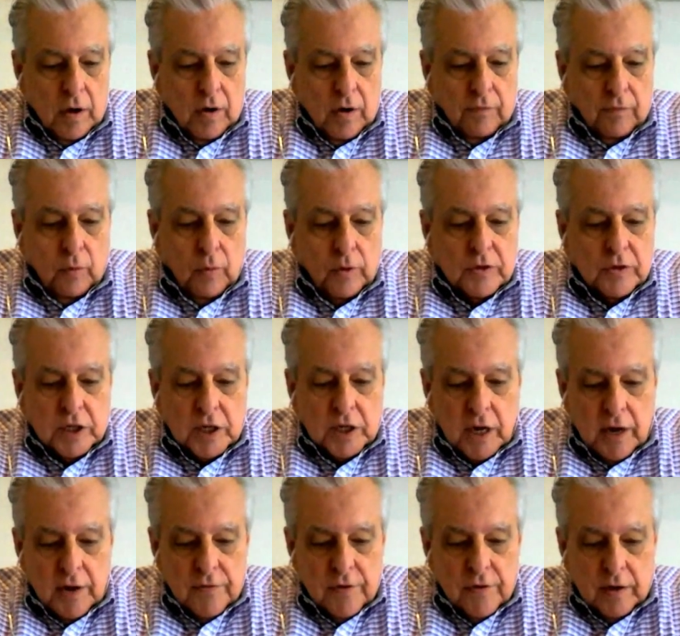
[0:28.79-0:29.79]
for which a
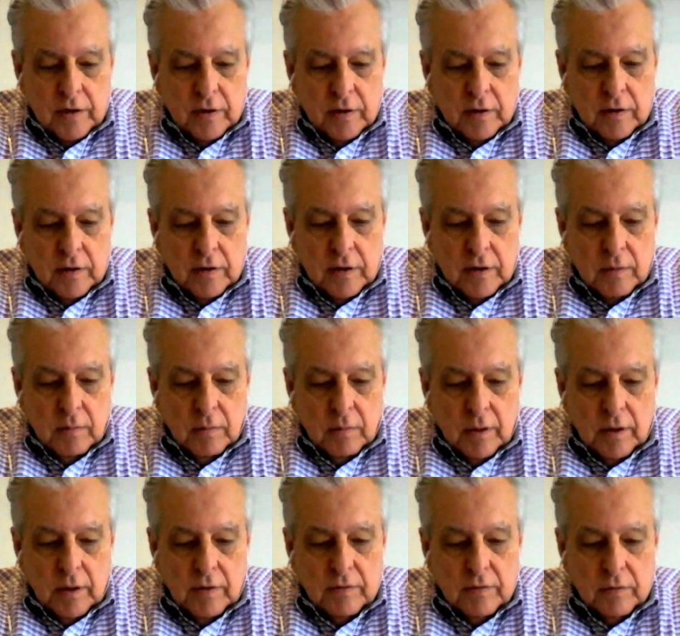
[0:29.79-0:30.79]
contract addendum,
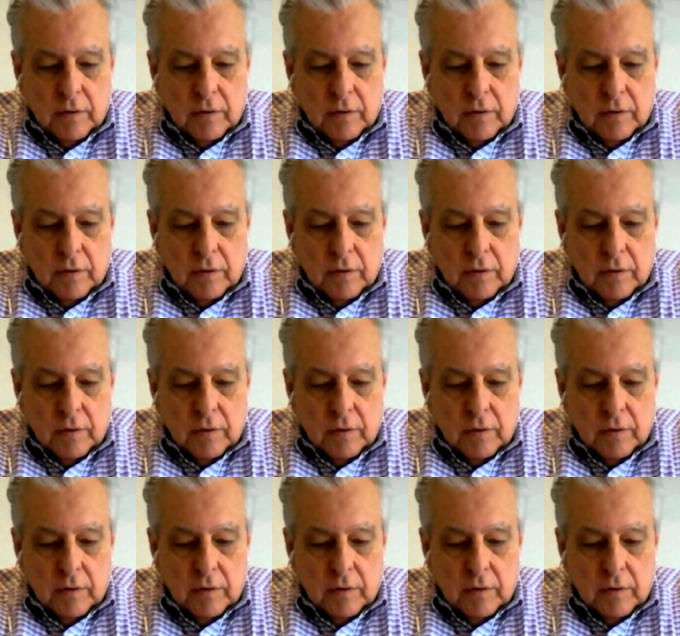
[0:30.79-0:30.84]
lease,